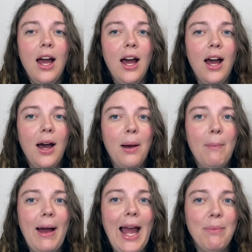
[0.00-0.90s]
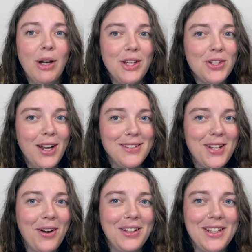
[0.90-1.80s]
I'm pretty sure I was
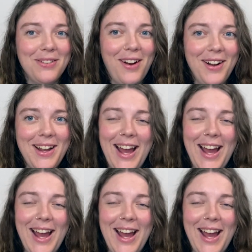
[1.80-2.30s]
totally wrong.